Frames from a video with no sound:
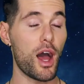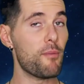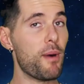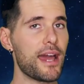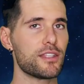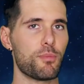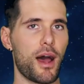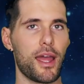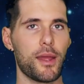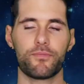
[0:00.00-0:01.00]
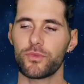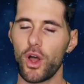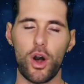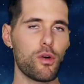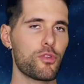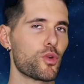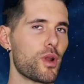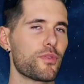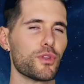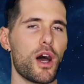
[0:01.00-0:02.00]
abides by all
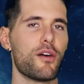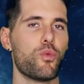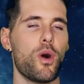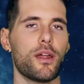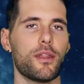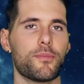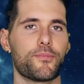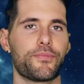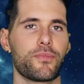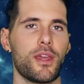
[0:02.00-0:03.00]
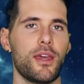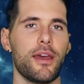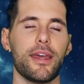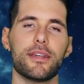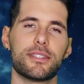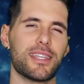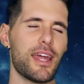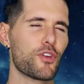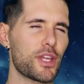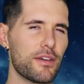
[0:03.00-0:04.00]
throughout the Law of One is to
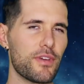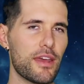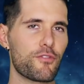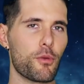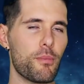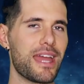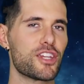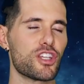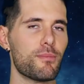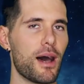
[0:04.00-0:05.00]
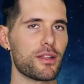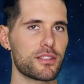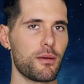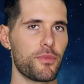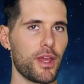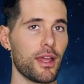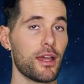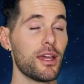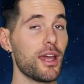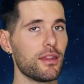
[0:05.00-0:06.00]
never give information about something
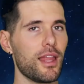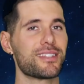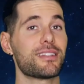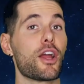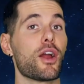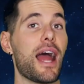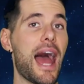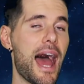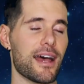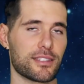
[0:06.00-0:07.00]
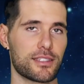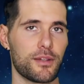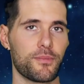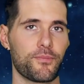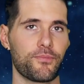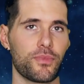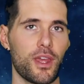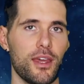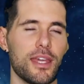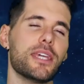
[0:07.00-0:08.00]
unless they are asked,
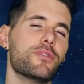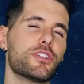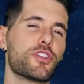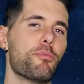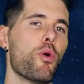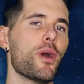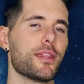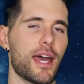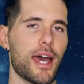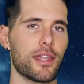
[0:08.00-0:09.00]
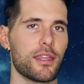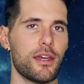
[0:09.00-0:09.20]
even to the point that